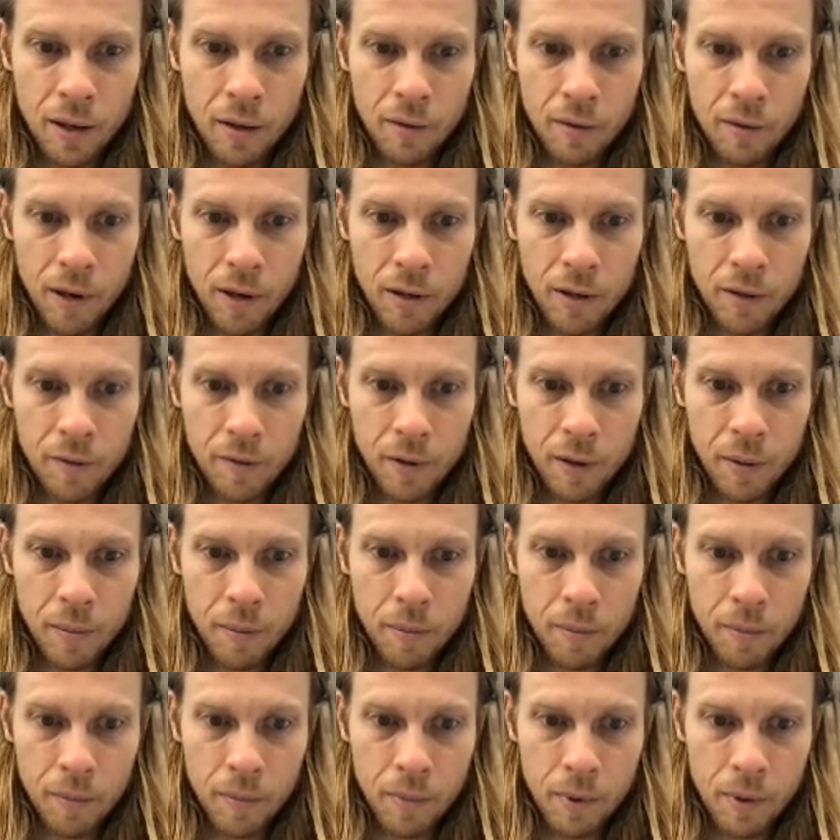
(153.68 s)
in rest
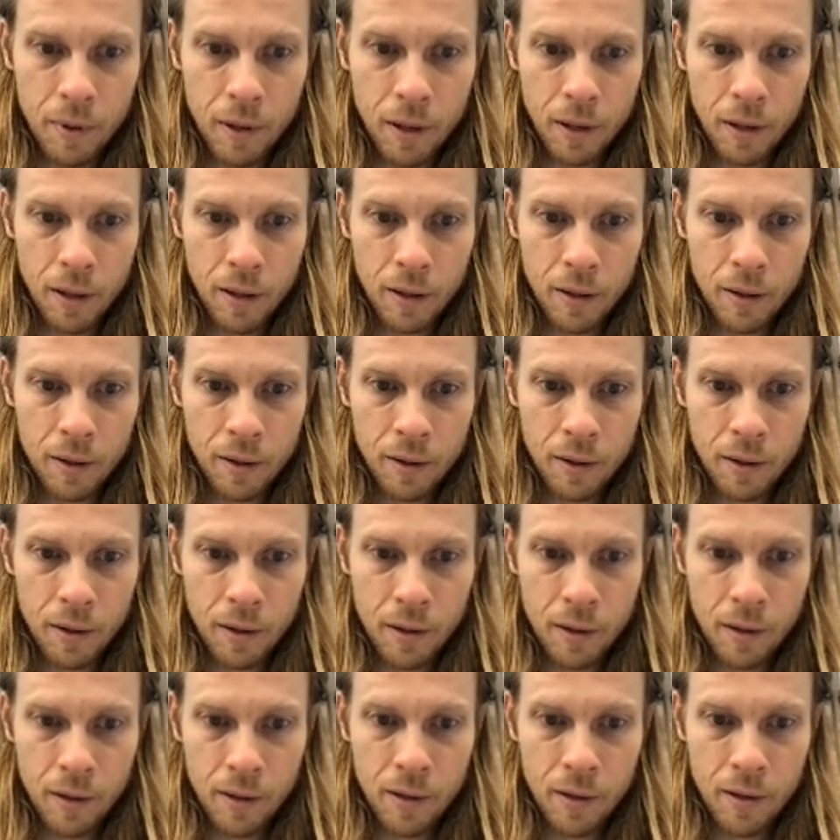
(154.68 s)
frame. Length
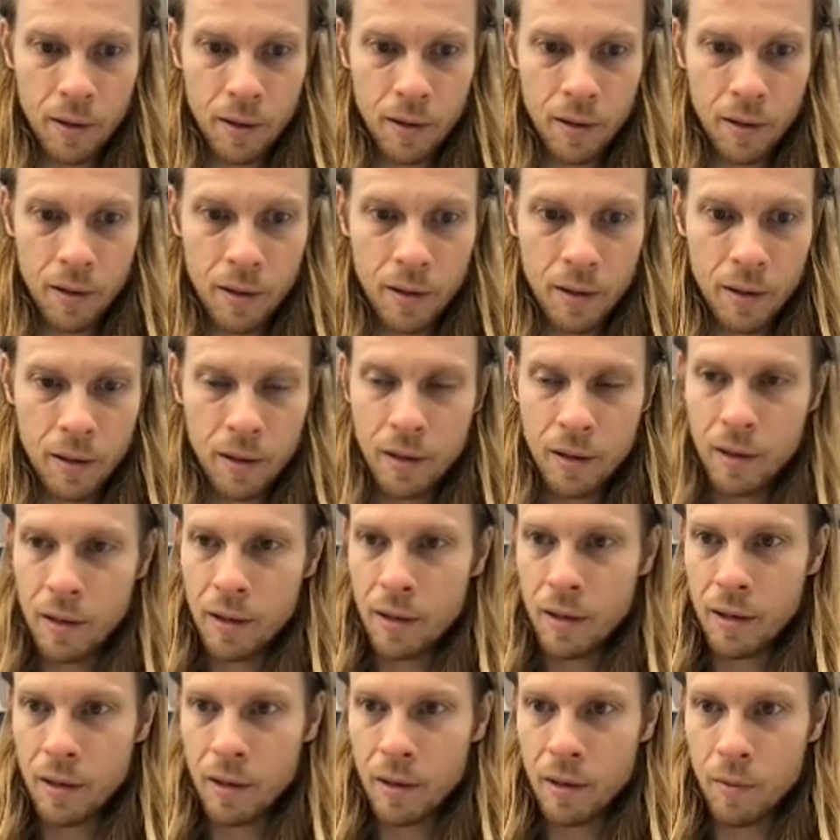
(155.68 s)

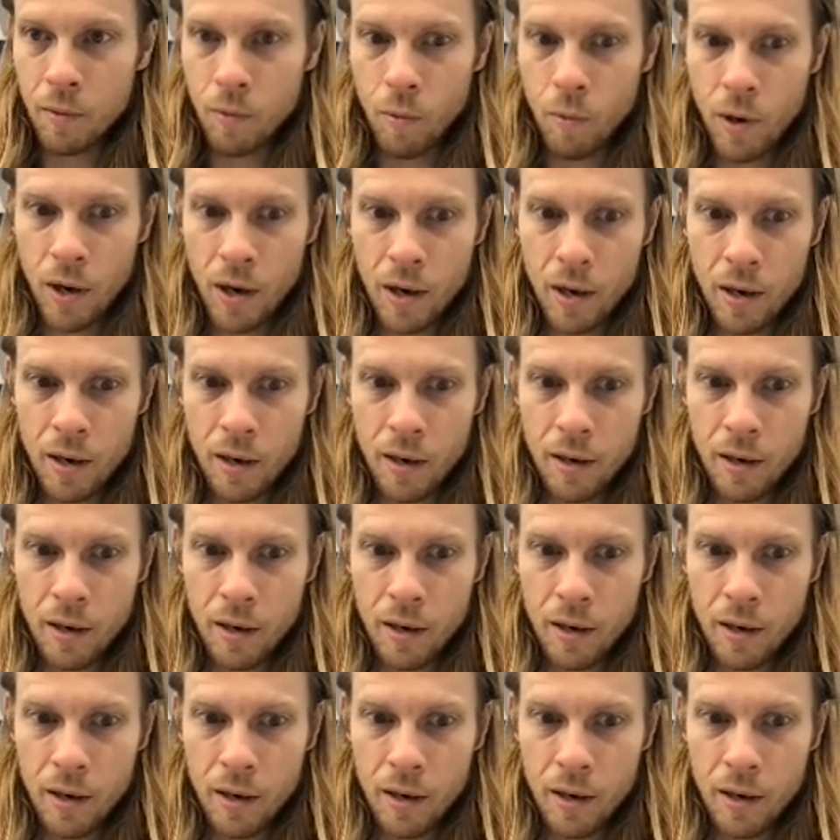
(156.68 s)
when